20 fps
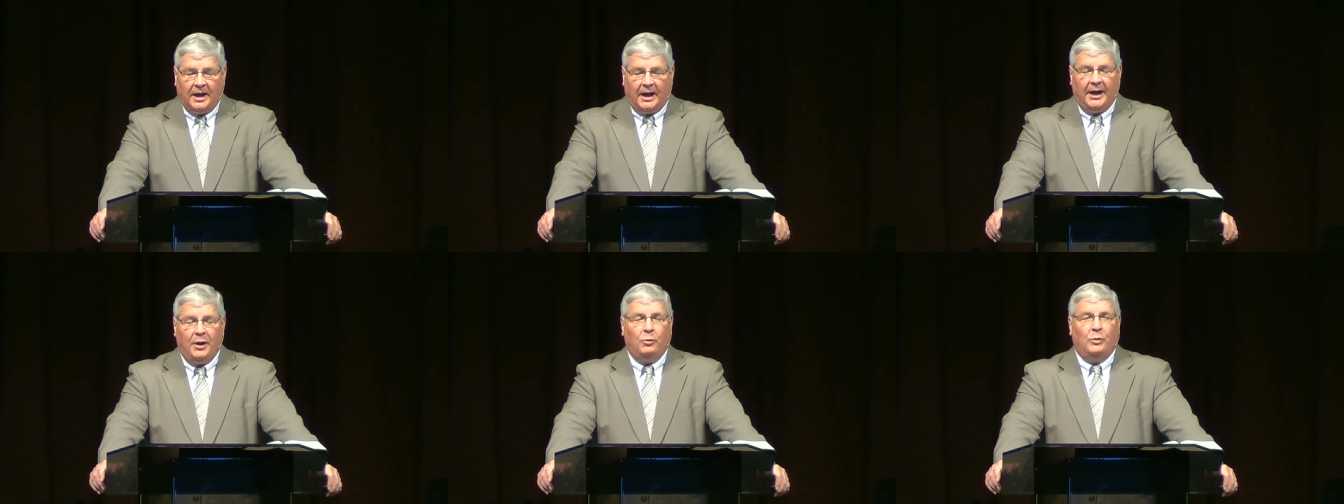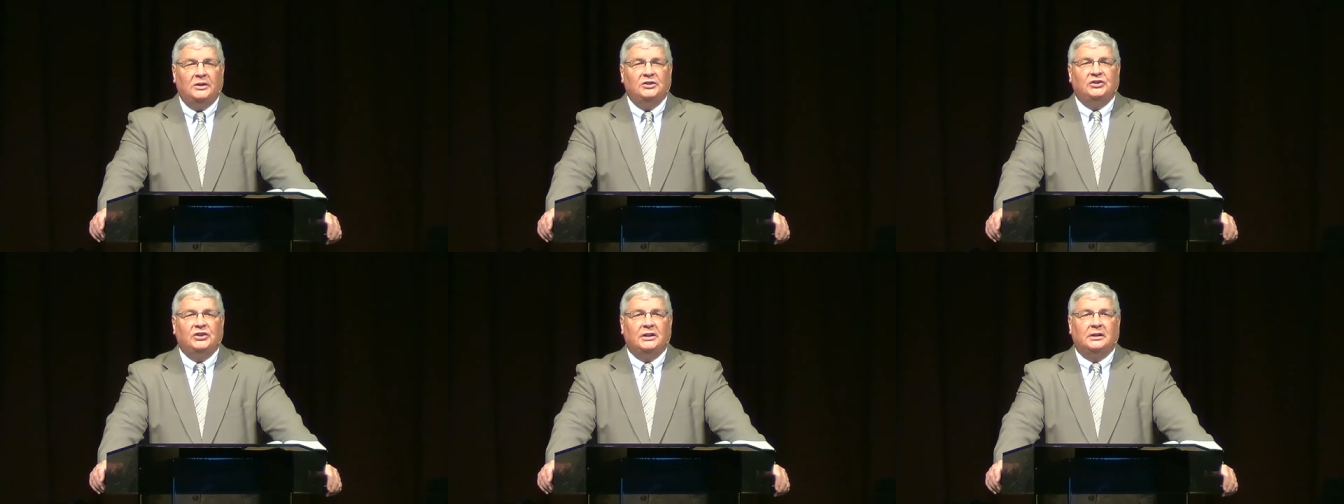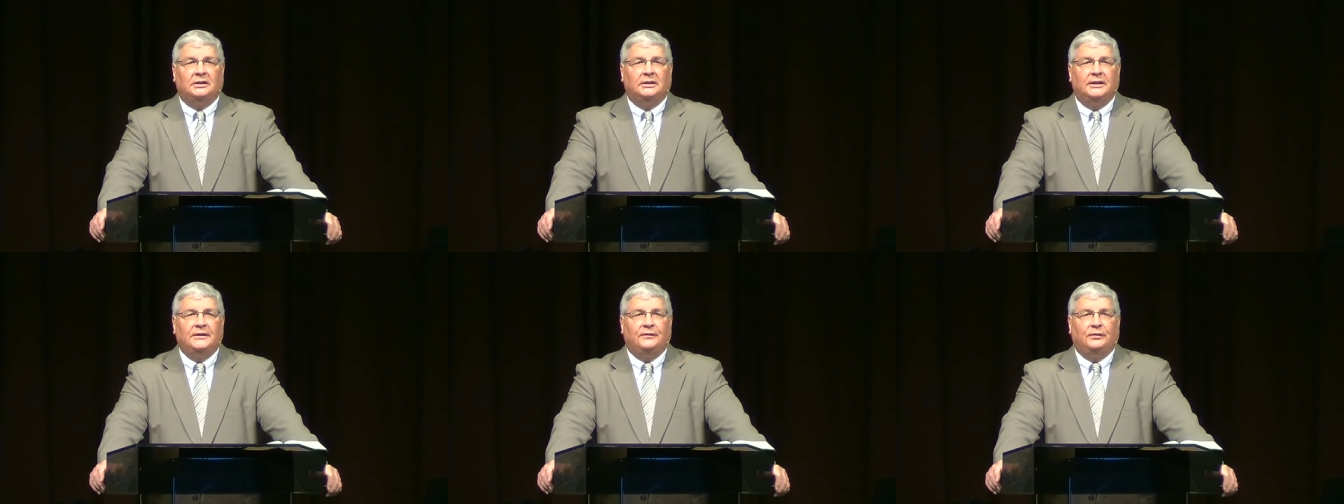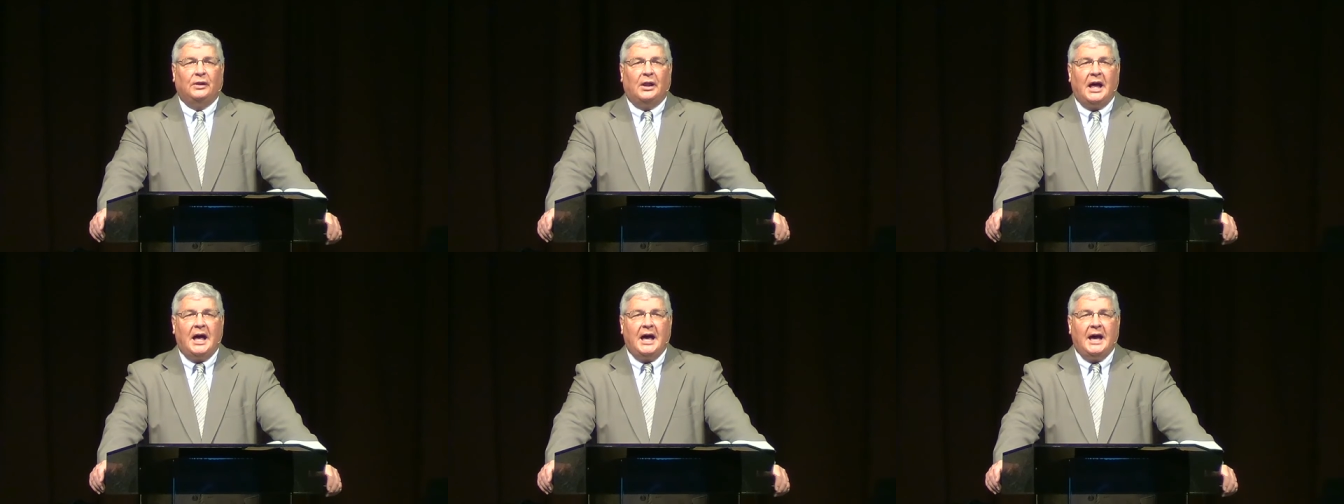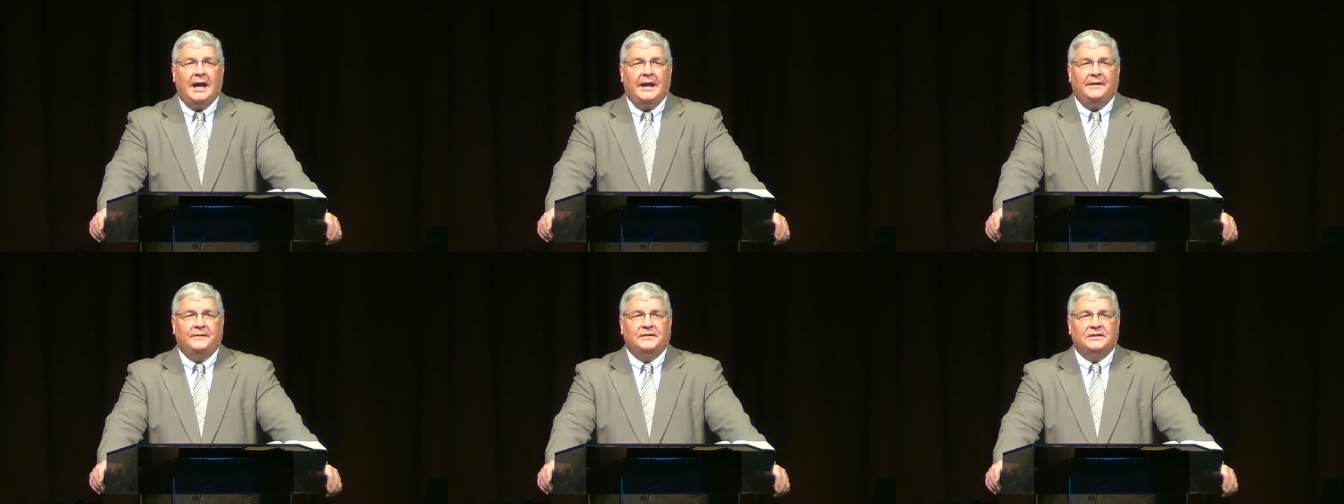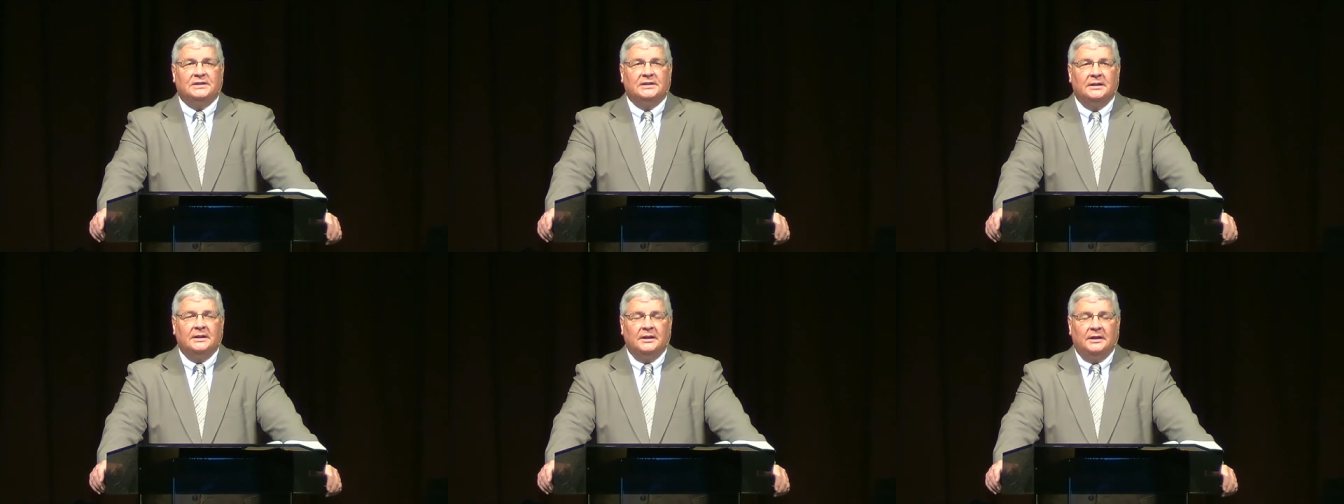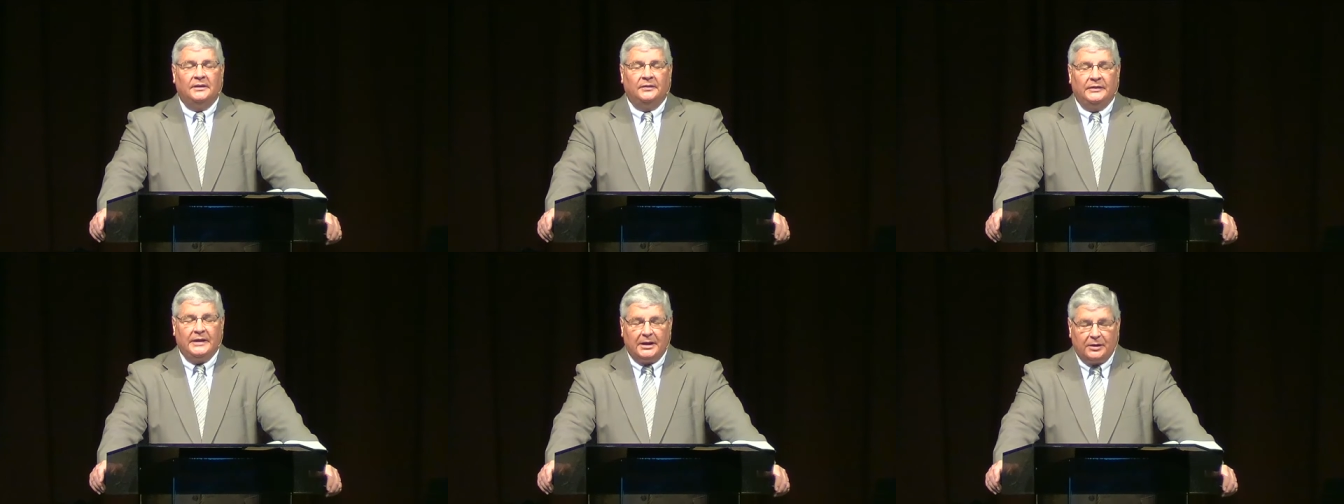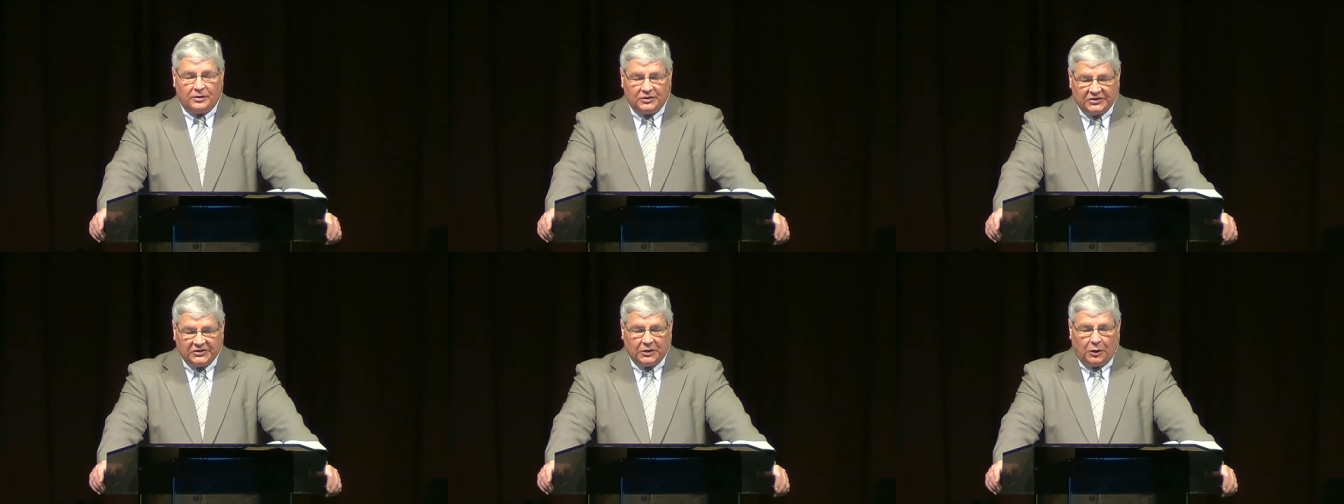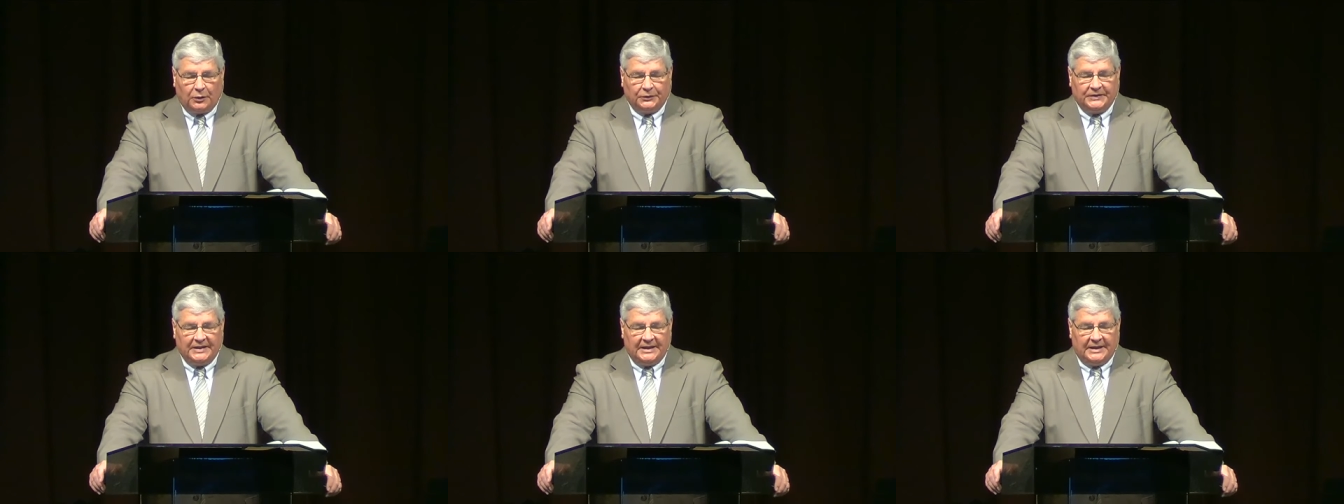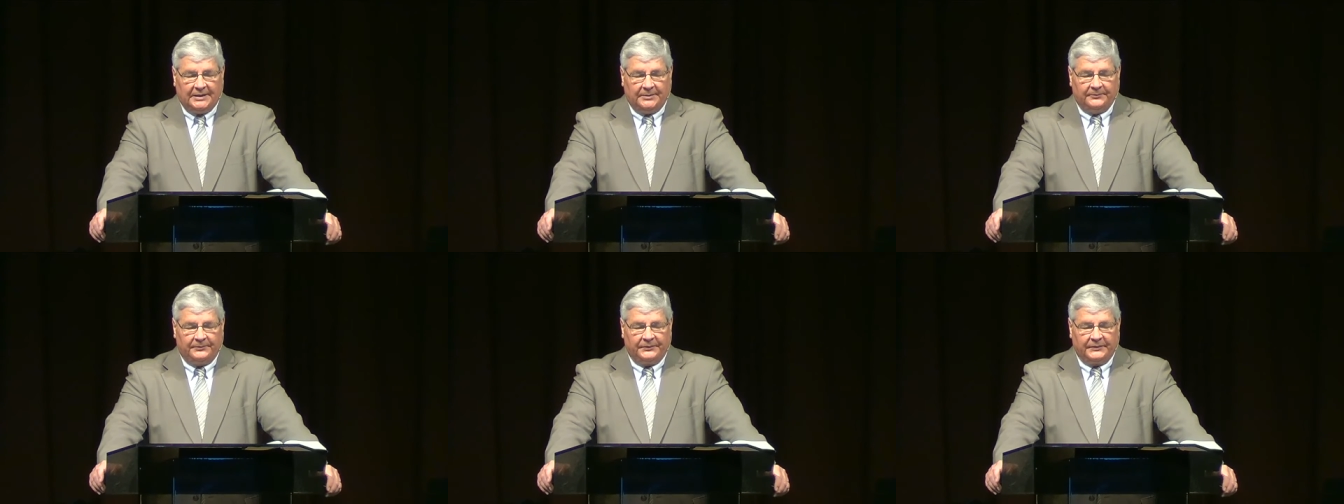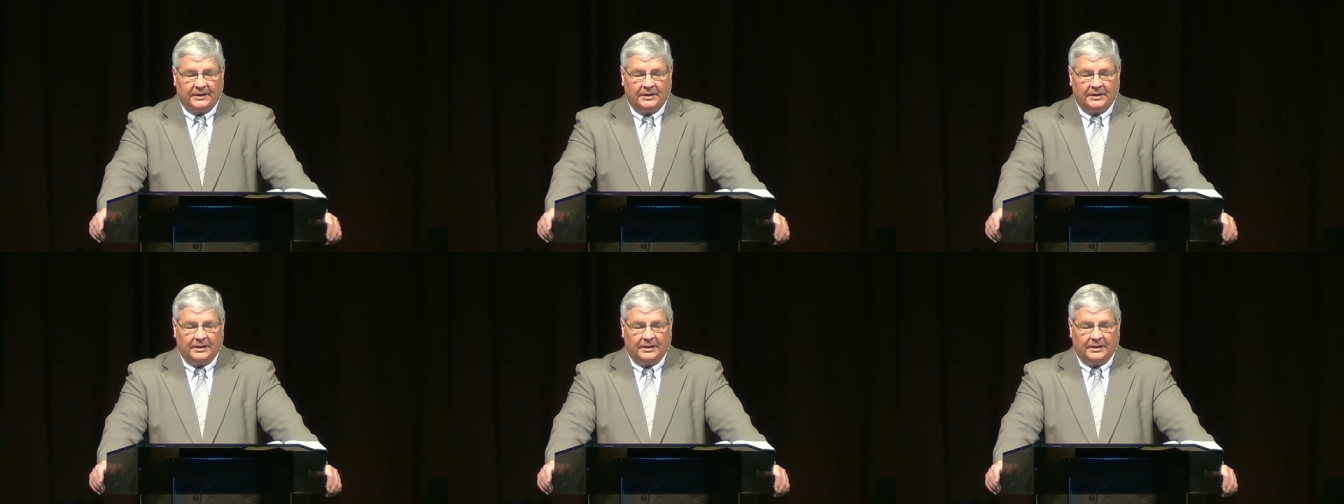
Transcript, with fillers: I want you to live lives that are salty,